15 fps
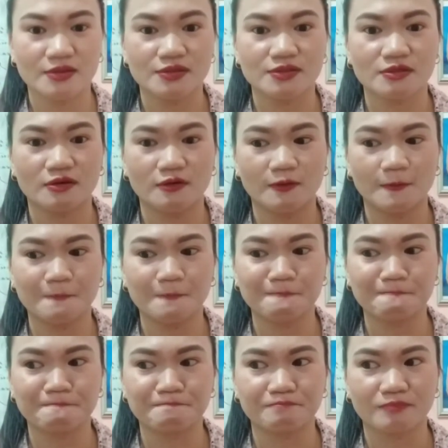So
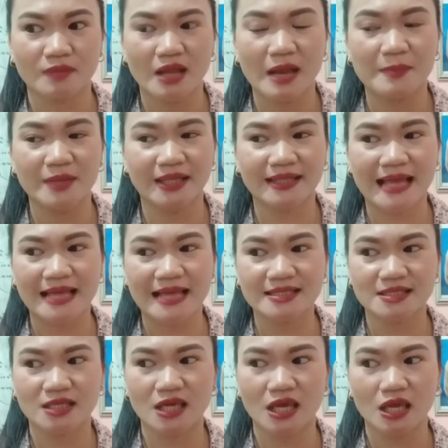I'm not
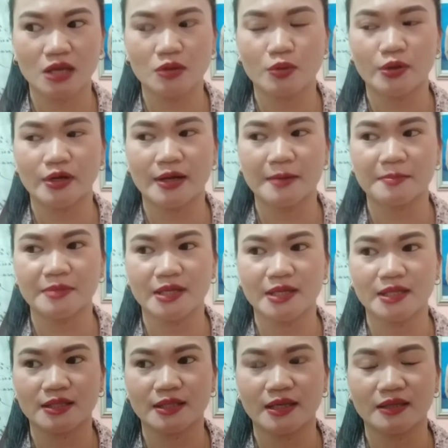asking, or I'm
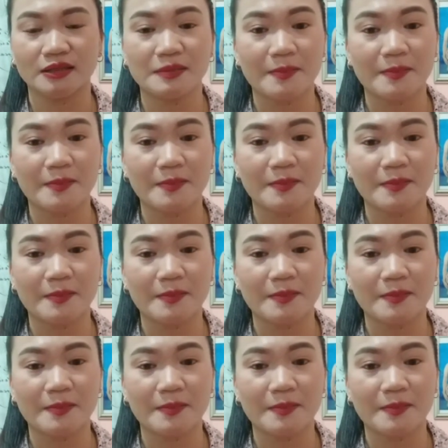not like